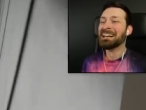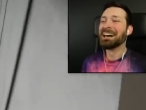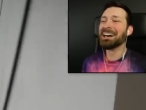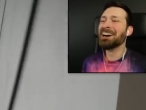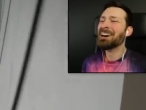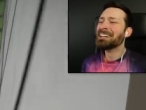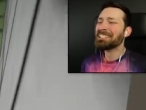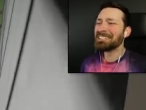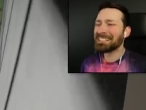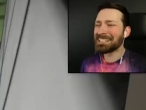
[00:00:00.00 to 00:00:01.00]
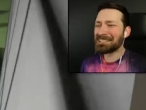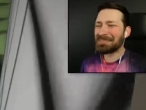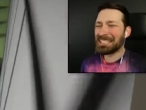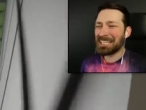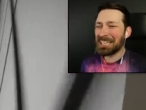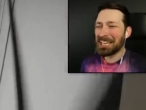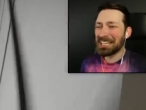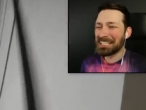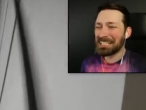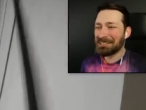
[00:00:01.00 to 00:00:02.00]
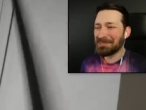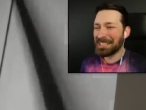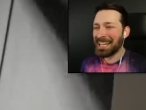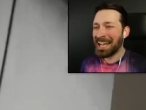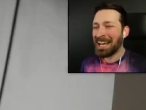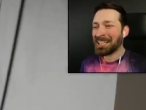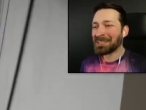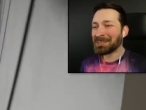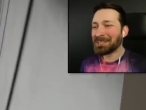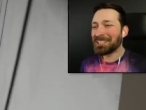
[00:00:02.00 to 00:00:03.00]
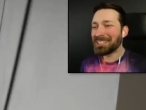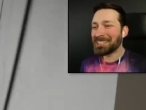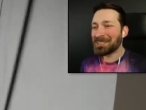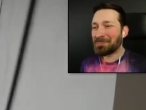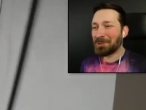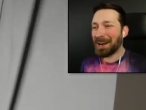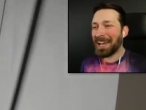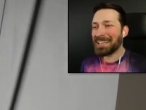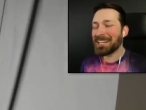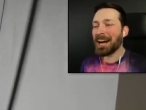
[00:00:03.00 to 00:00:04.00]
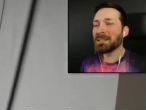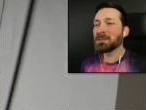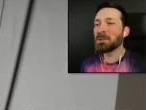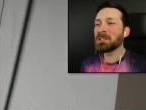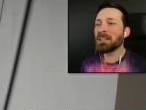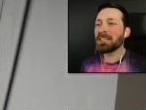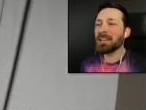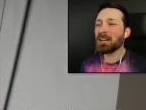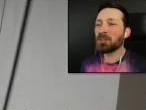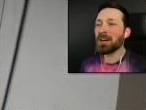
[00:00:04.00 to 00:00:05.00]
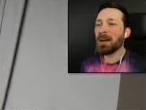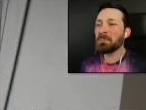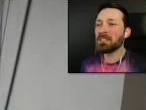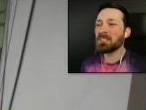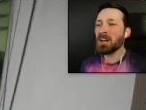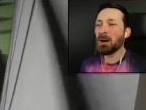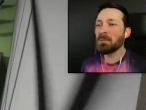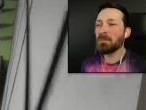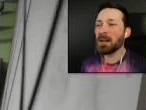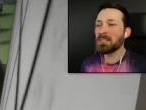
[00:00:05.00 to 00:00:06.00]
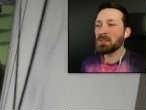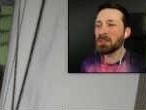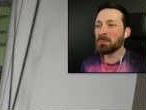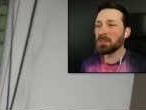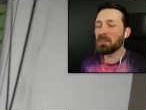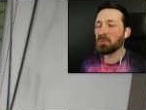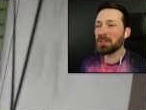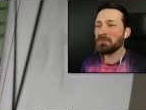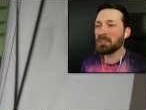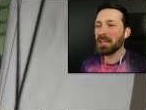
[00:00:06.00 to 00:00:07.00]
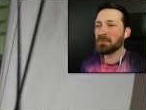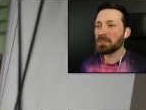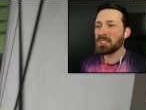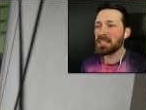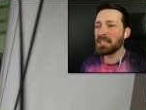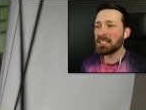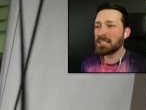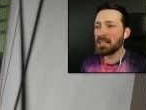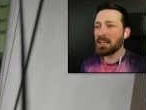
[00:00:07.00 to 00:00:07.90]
Oh, you gotta be kidding me! Look at this bread! I look like that crappy tub of ice cream with the three flavors in it.